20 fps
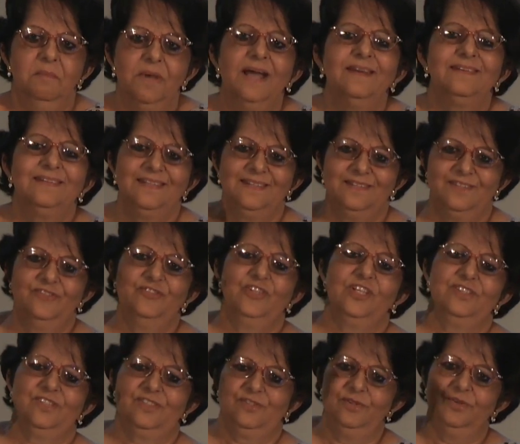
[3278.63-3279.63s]
But it
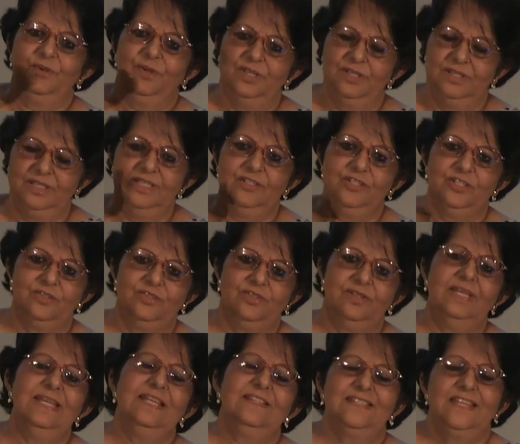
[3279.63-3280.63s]
just, you know, it, they
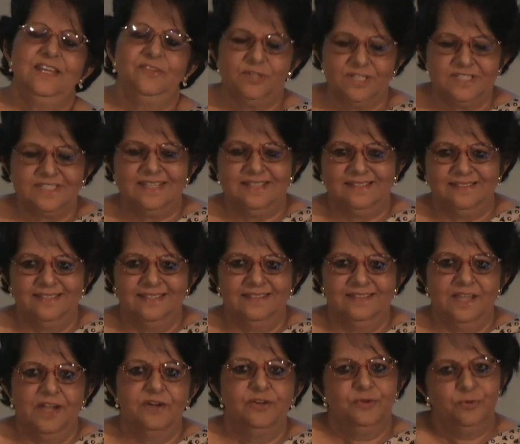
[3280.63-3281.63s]
just, it's interesting that
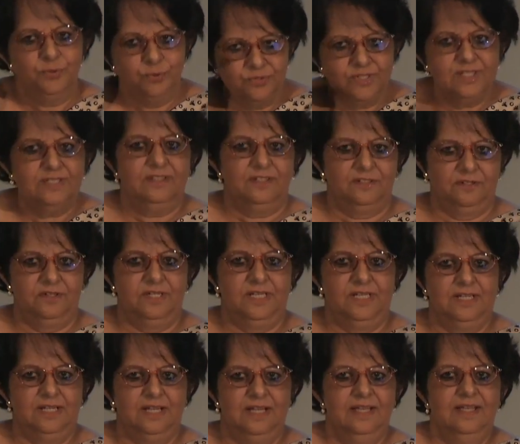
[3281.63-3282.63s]
they are using the
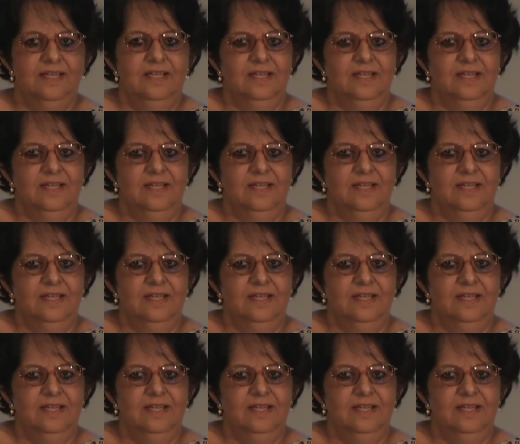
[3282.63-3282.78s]
Greek